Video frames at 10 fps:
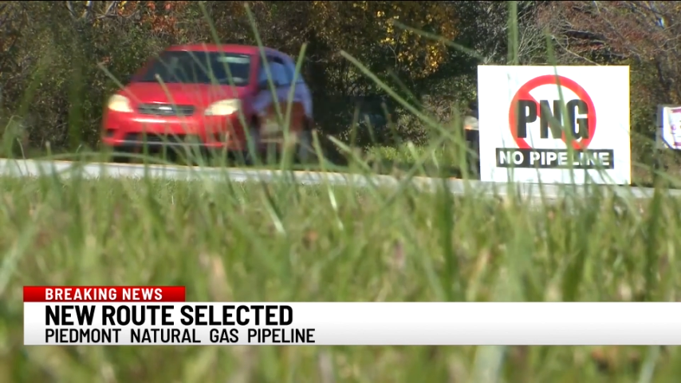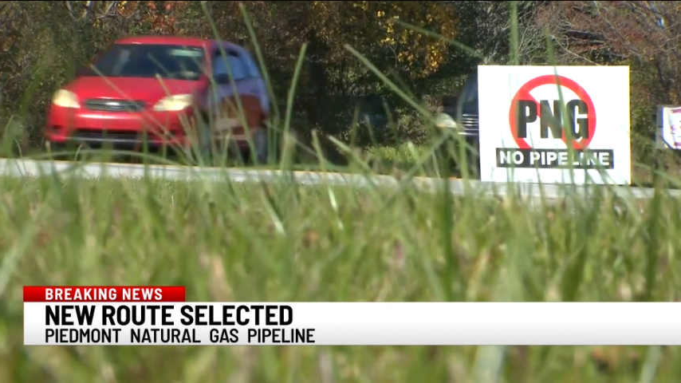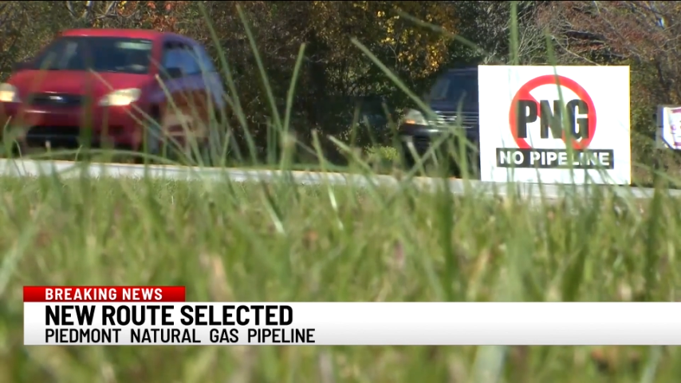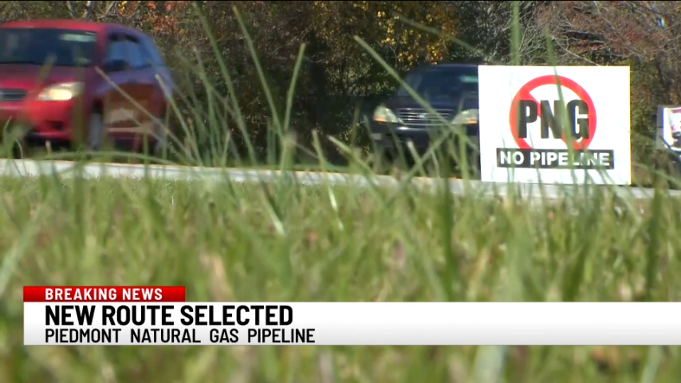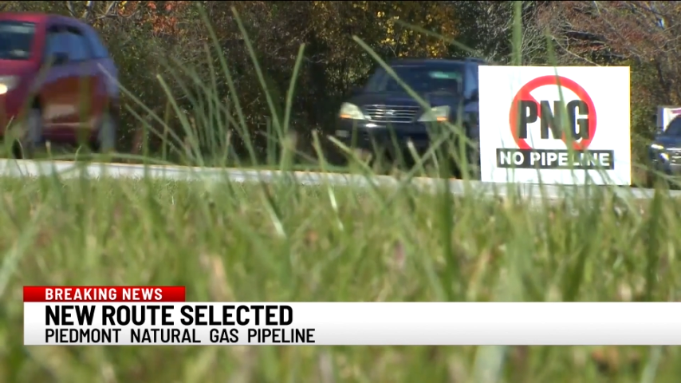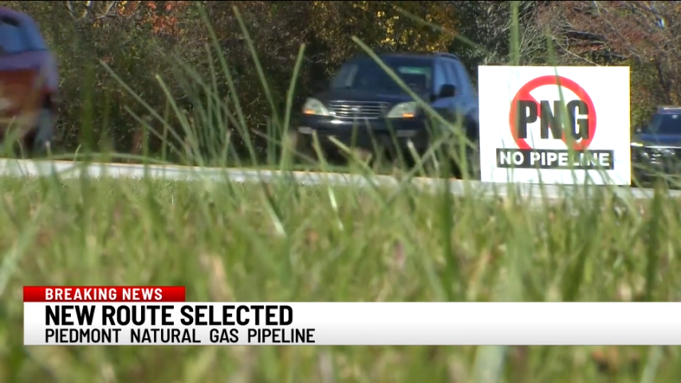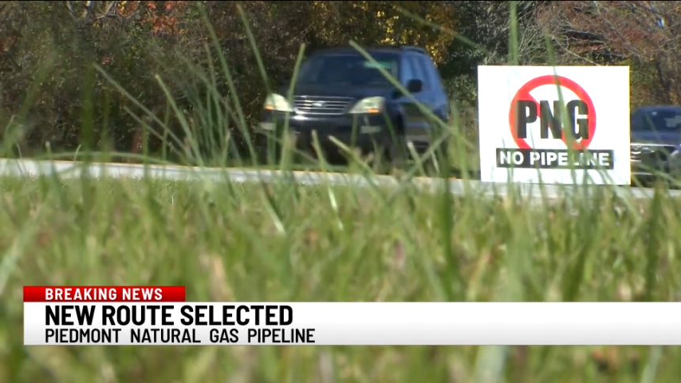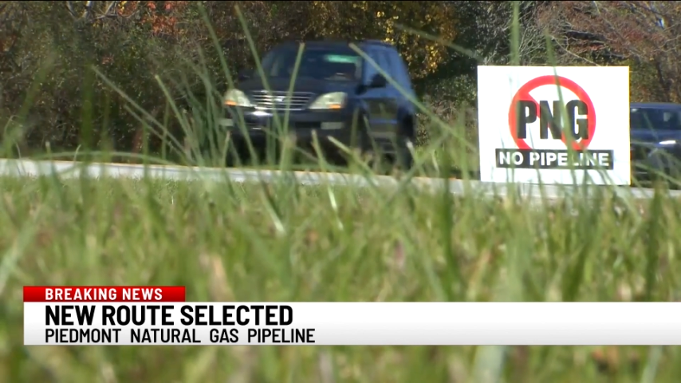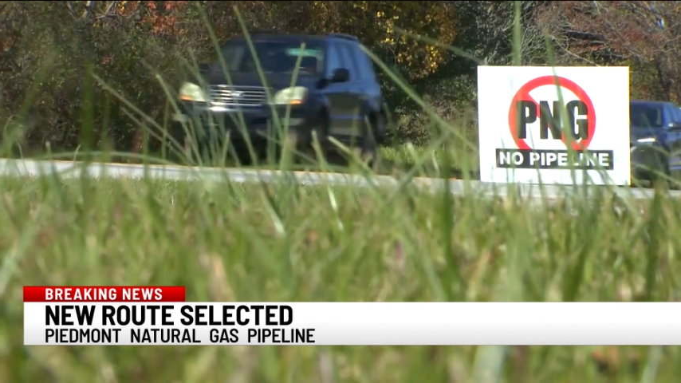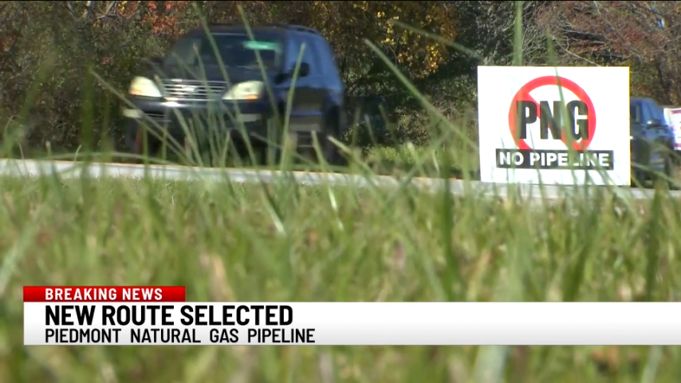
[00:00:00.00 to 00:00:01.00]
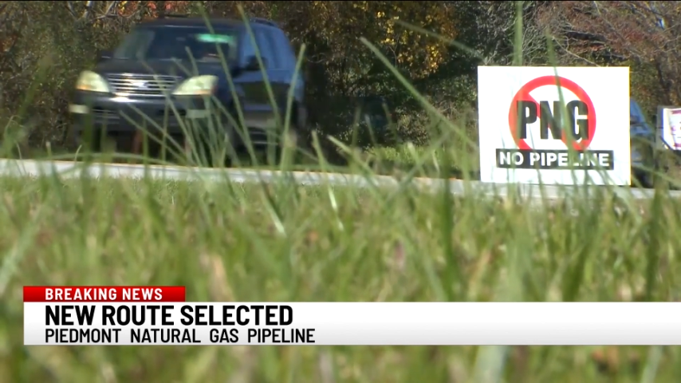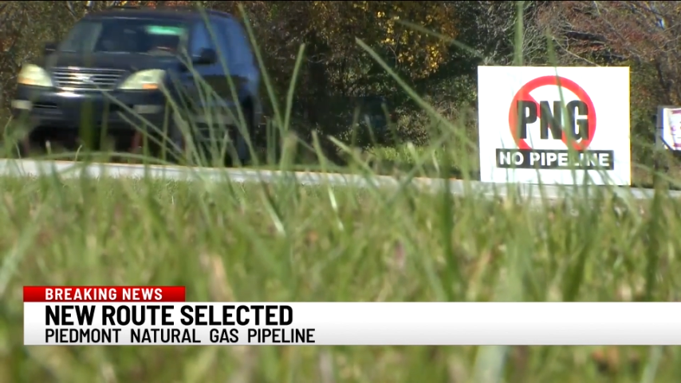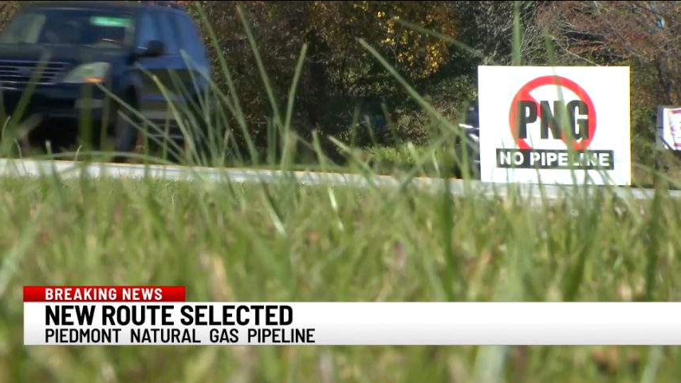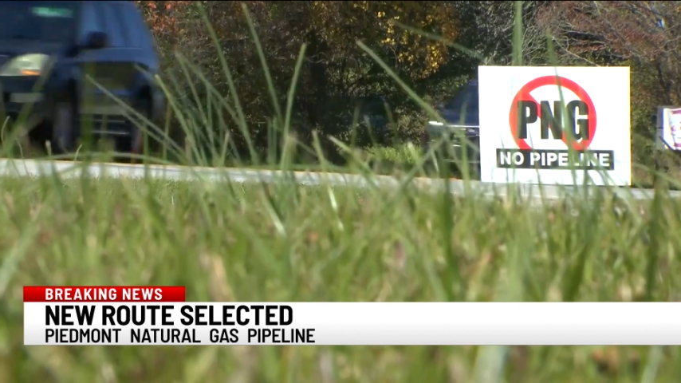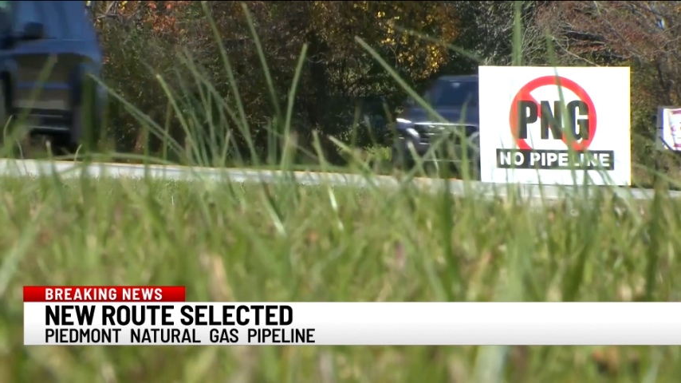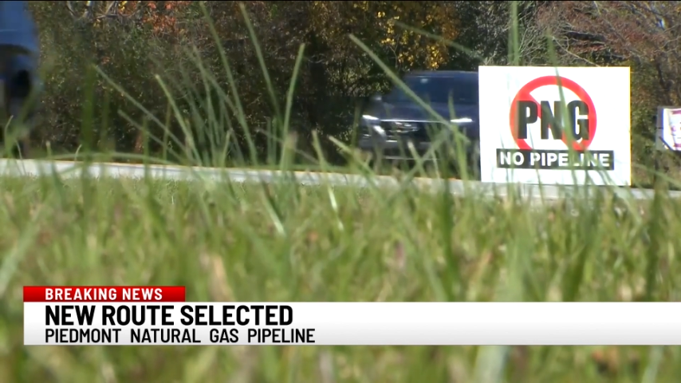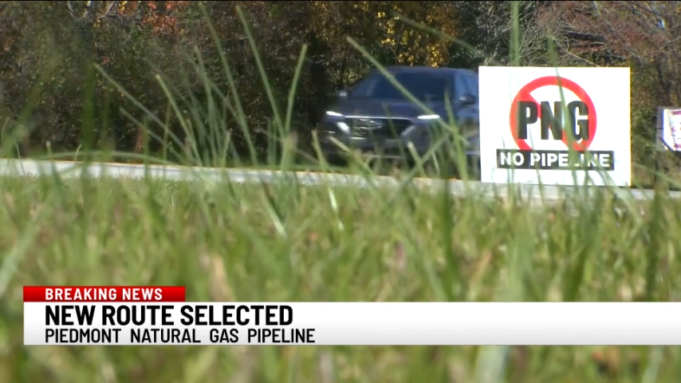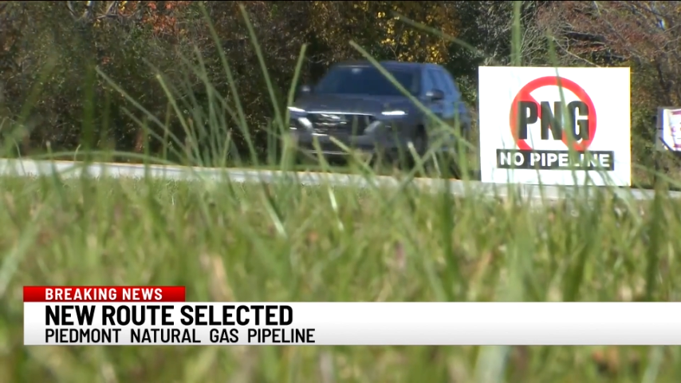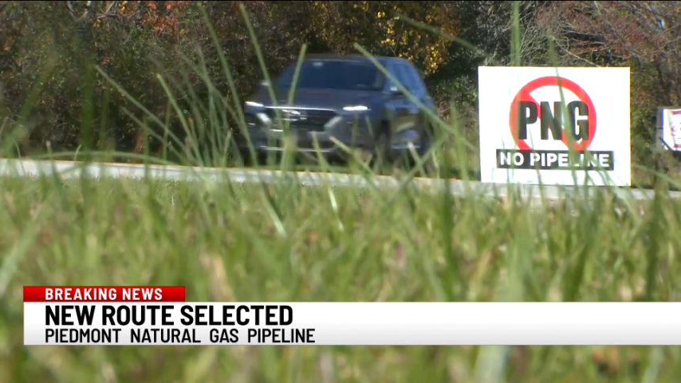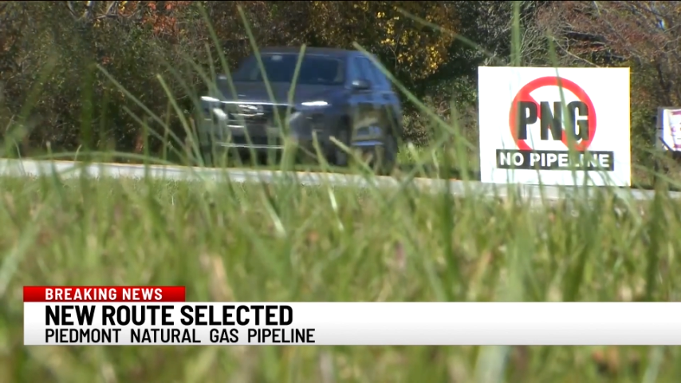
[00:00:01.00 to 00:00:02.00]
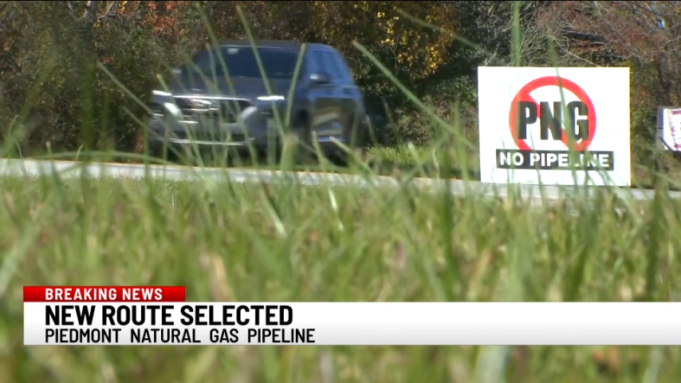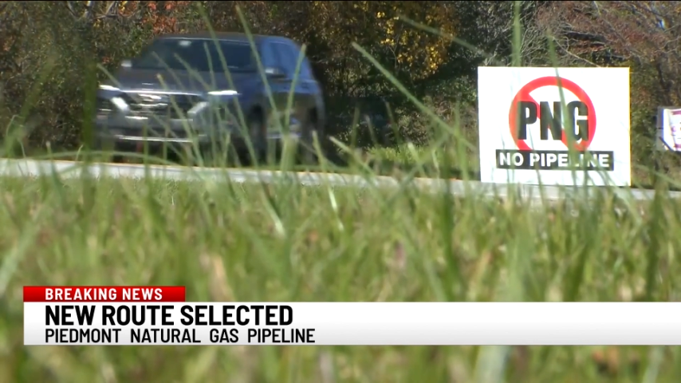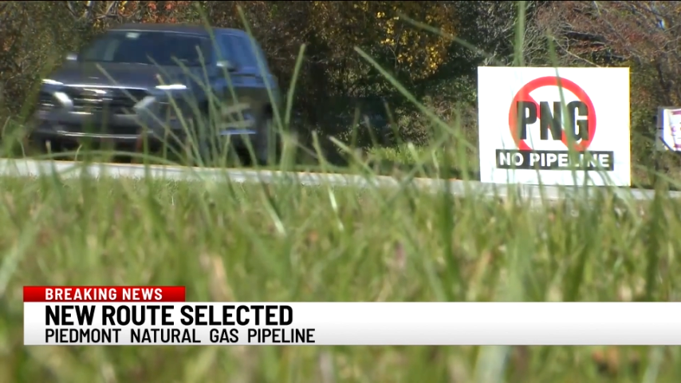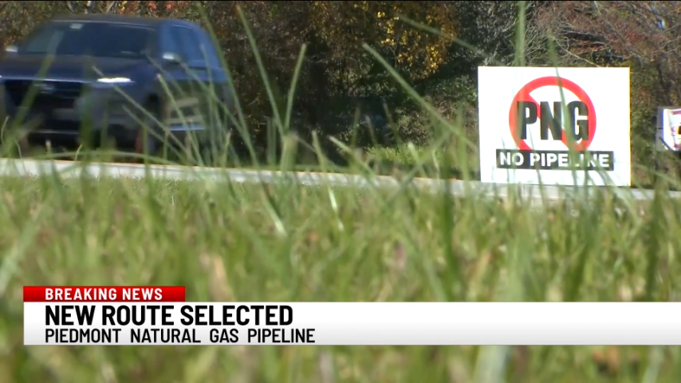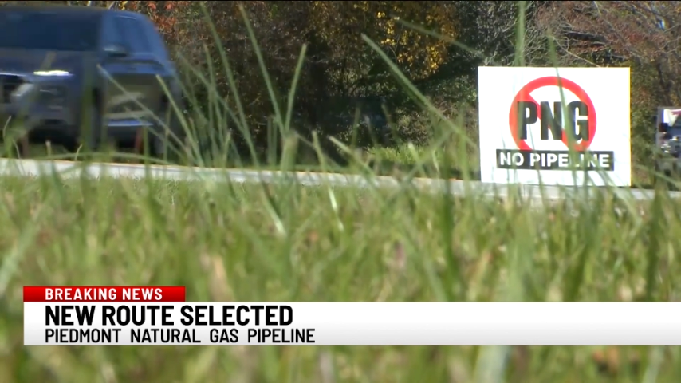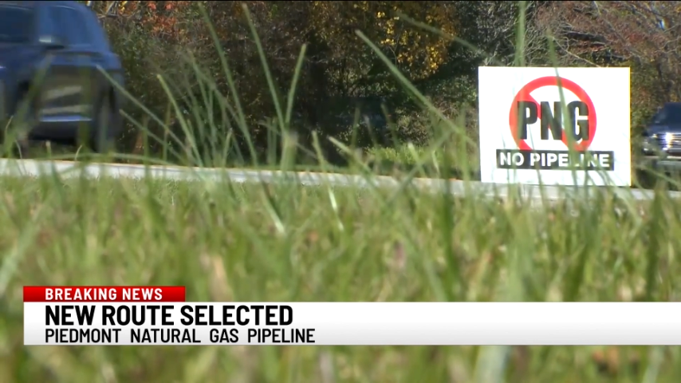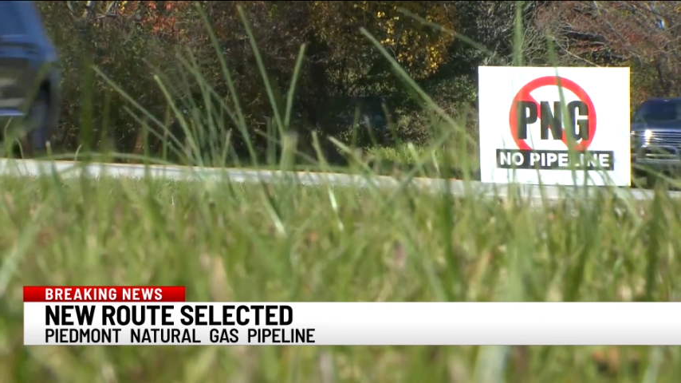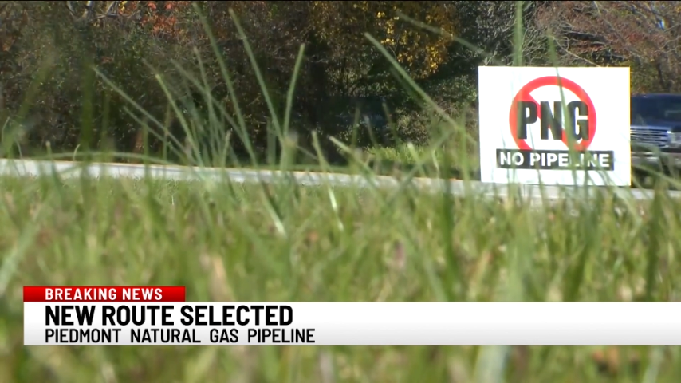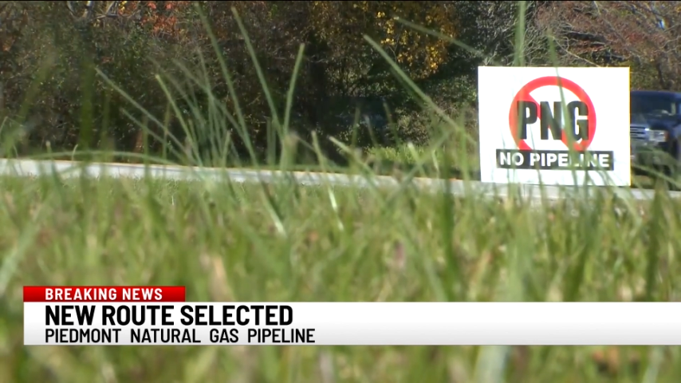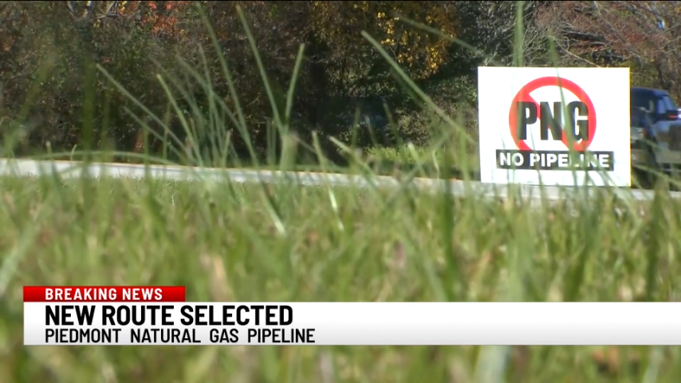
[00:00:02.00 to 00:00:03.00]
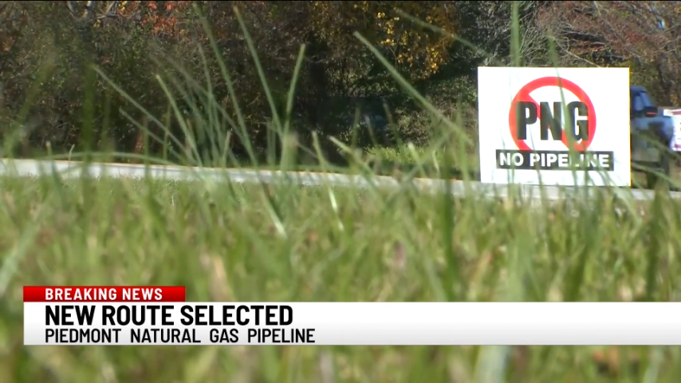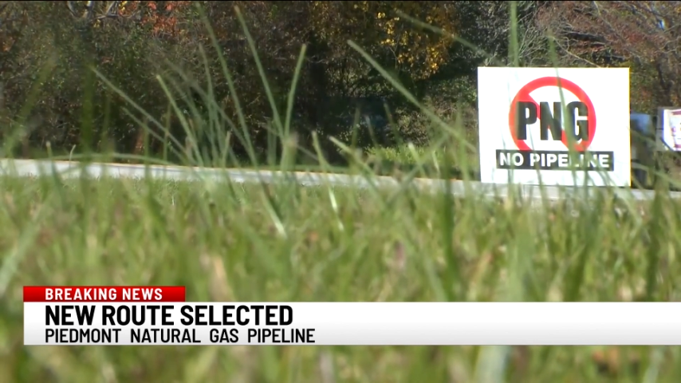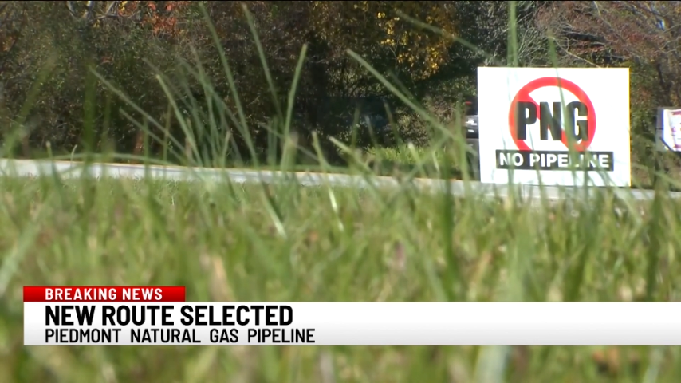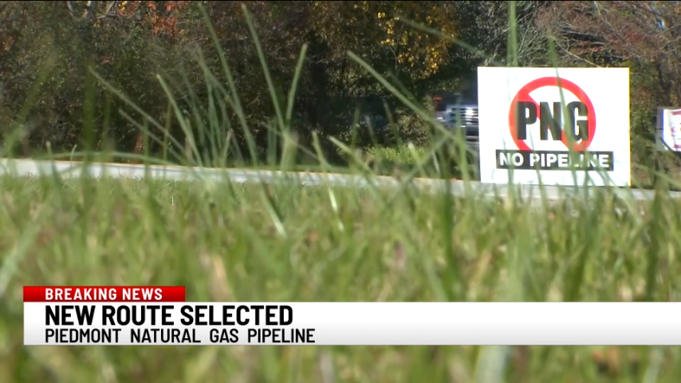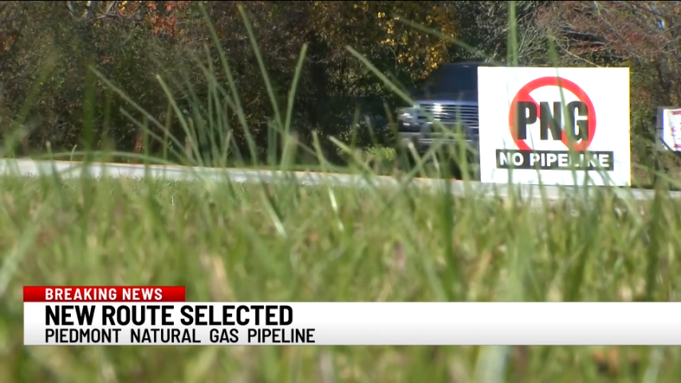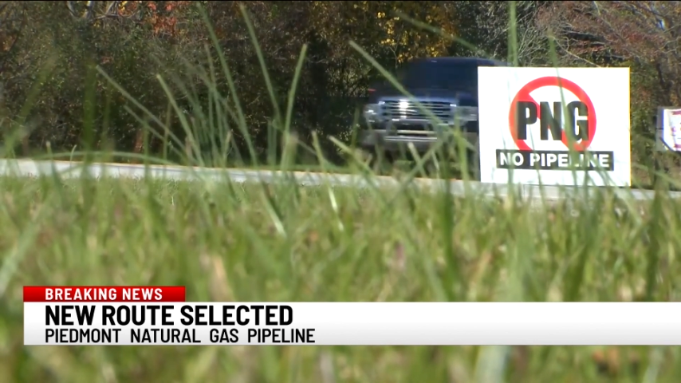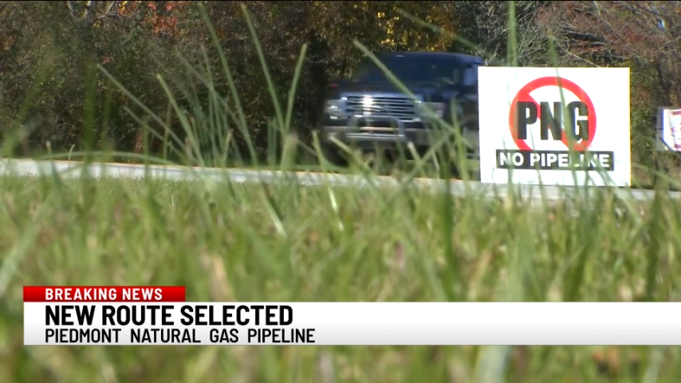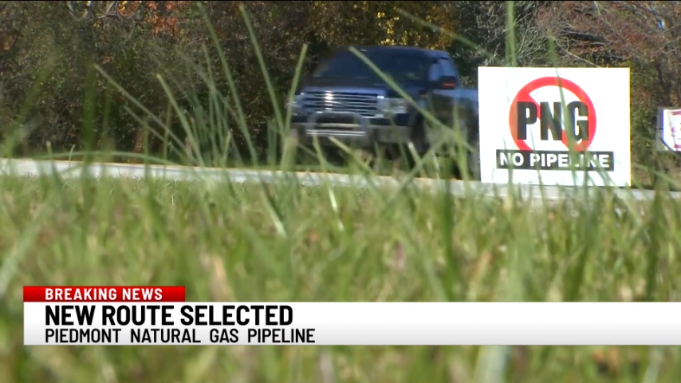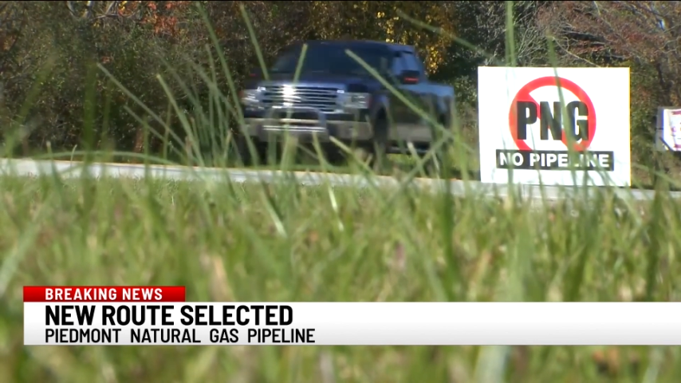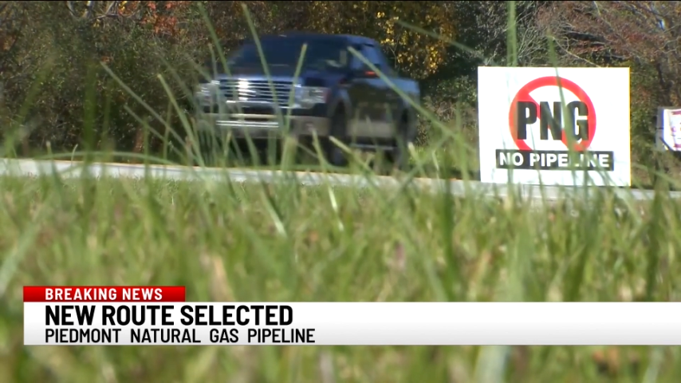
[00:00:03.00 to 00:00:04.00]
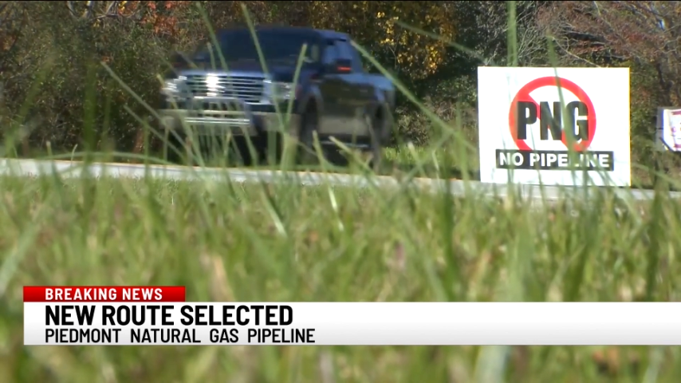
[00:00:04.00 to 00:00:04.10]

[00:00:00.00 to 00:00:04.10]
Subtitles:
Nobody's mouth can be seen.